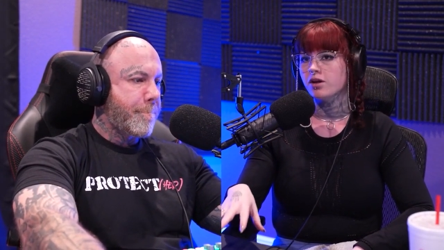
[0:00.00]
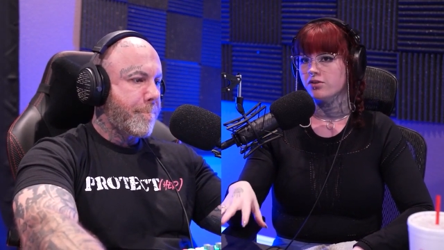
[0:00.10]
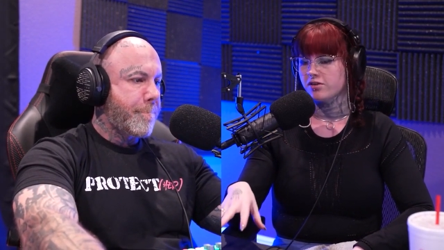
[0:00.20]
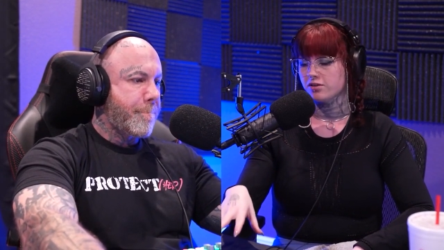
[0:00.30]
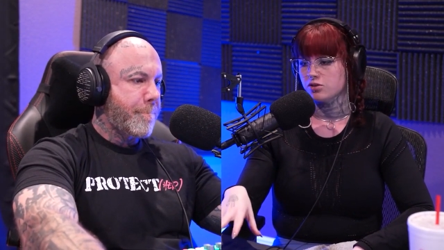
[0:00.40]
Speaker 1: on the
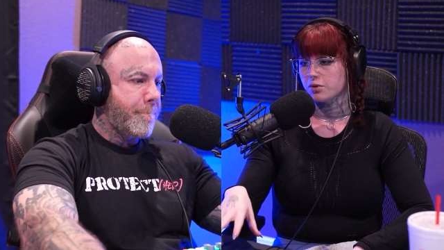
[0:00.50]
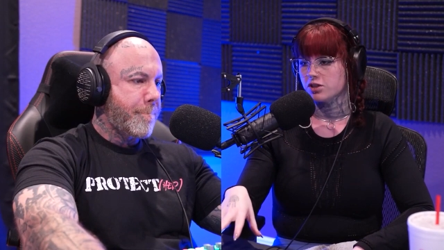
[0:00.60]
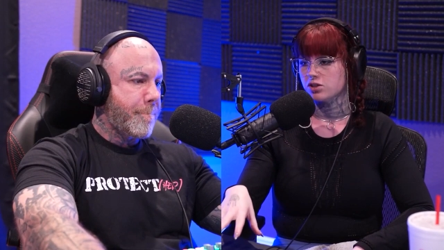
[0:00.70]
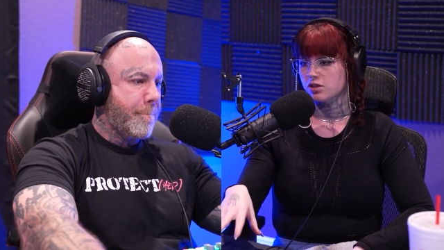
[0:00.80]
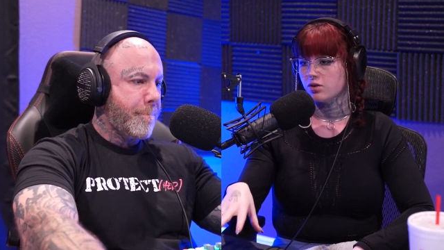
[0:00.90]
situation
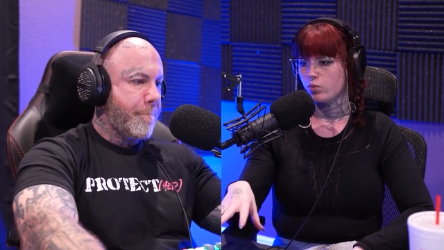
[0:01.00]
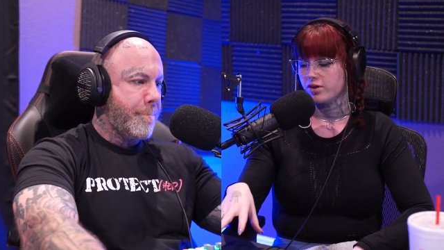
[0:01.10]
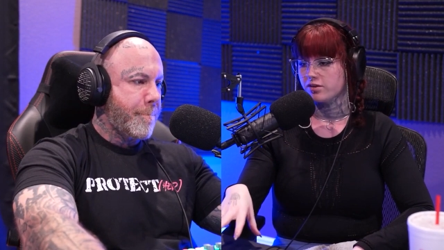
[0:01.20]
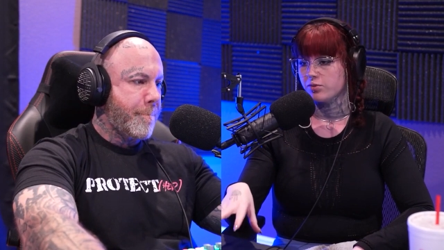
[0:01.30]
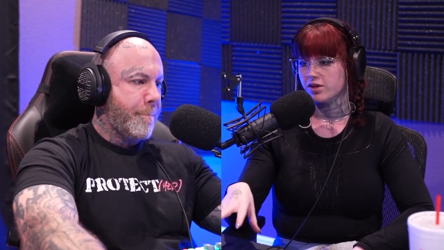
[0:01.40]
and what is
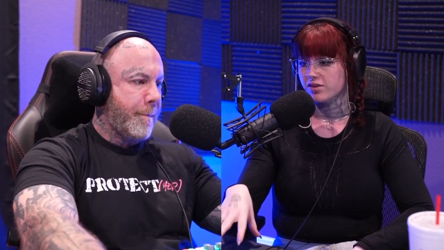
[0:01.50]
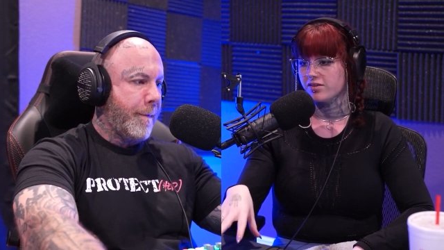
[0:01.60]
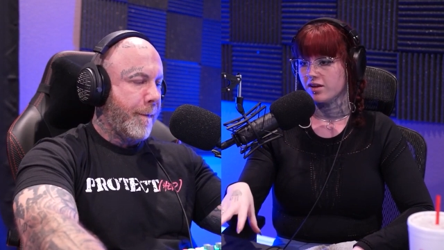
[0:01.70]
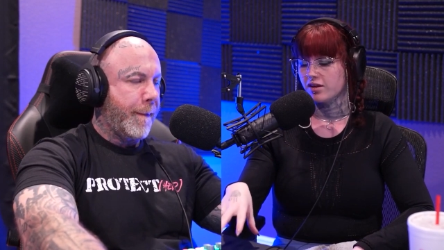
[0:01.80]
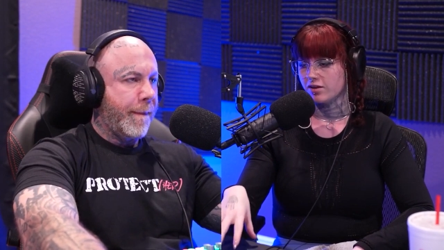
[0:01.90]
being said.
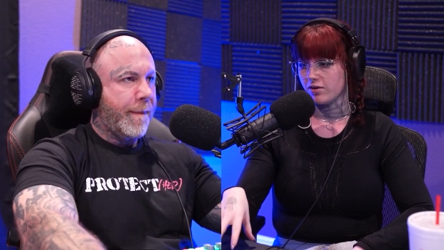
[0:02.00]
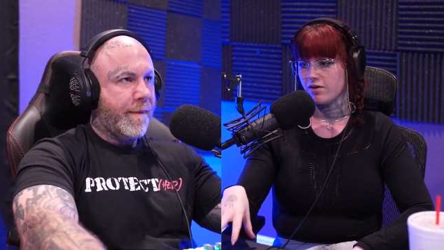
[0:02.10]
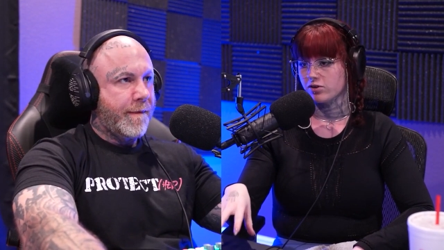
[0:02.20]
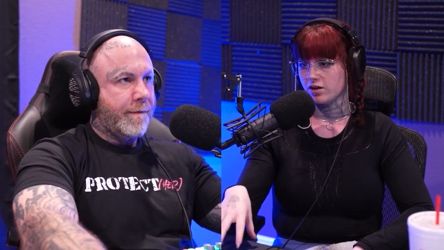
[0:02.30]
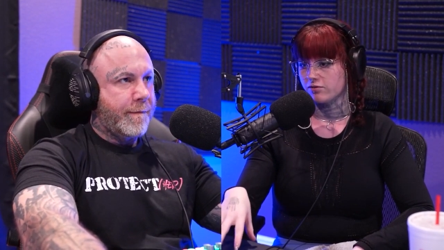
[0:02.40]
Like, if I have a
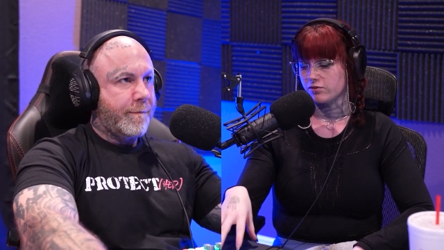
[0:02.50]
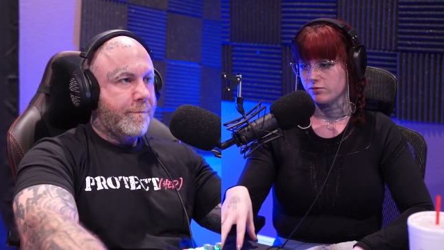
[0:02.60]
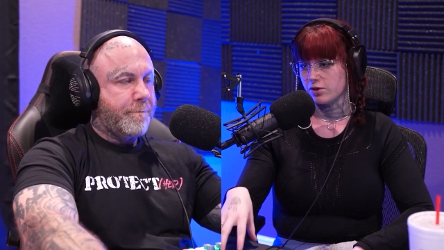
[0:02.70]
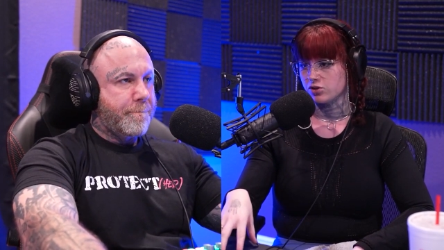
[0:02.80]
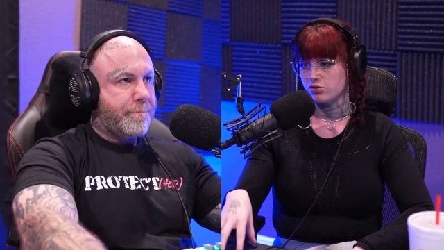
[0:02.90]
lot of
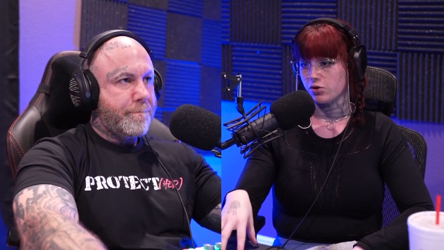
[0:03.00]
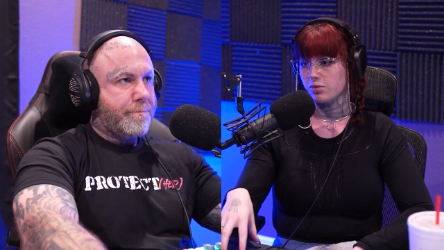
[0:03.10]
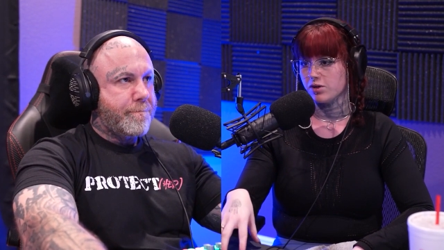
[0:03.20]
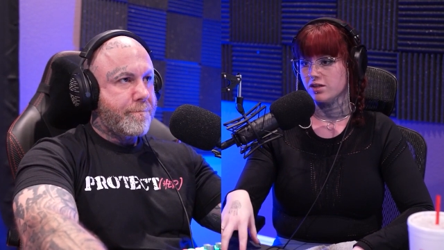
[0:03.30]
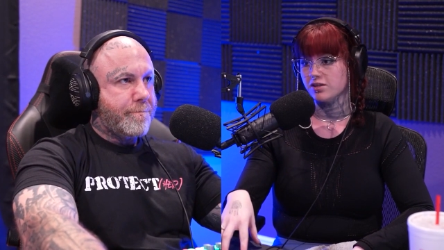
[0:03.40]
information thrown at me,
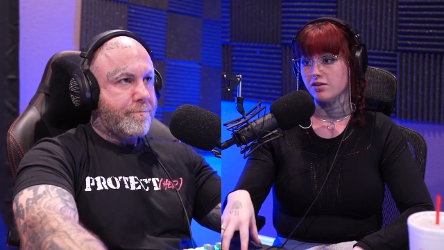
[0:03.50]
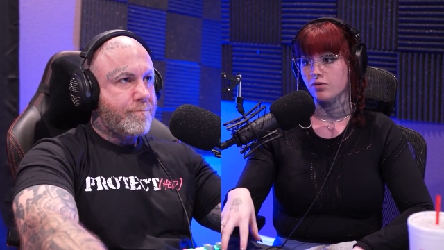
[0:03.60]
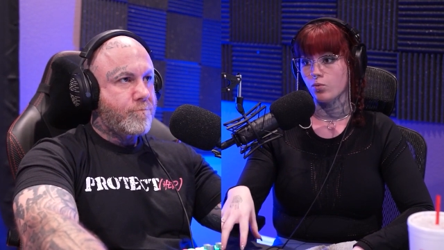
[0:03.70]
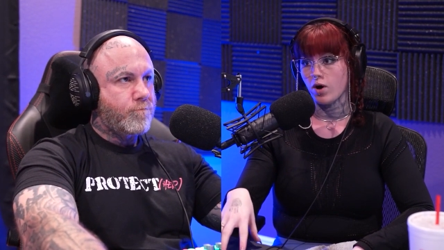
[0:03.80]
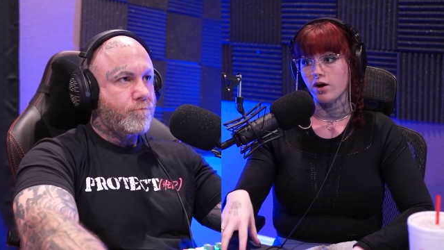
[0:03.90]
it takes a
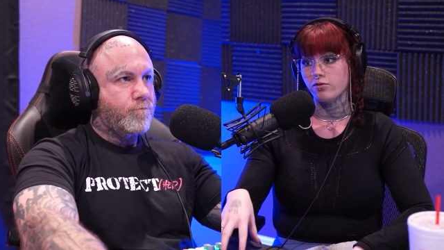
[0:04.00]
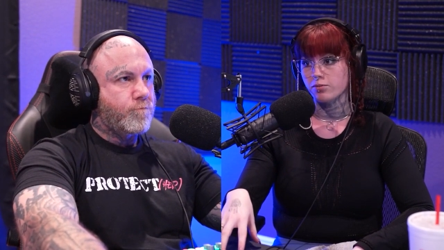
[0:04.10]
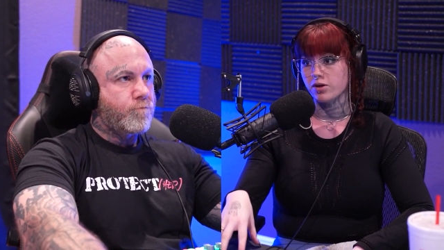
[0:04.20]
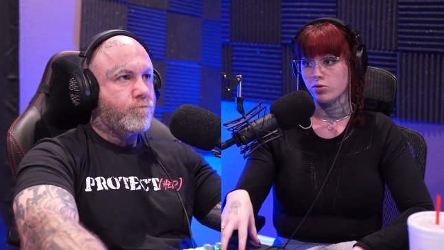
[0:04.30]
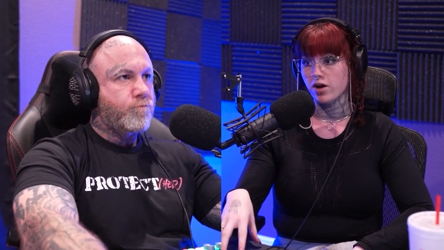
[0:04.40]
while for me to
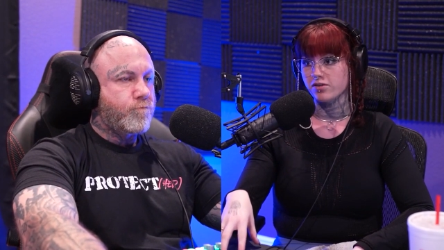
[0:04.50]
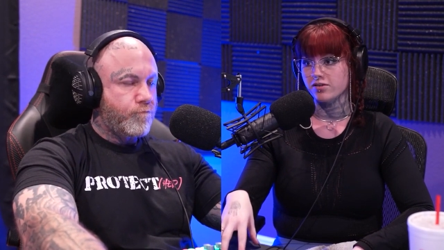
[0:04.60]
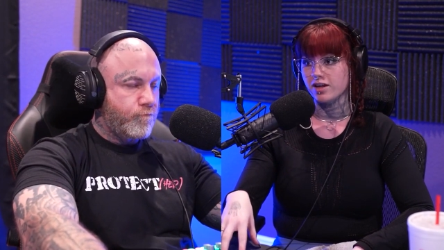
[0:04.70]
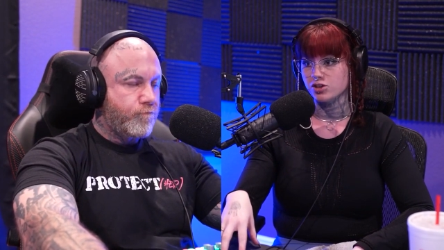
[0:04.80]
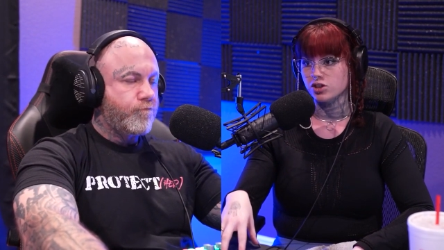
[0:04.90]
process that
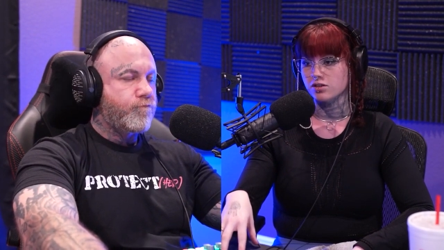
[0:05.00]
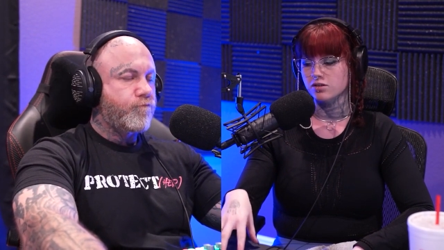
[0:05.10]
shit.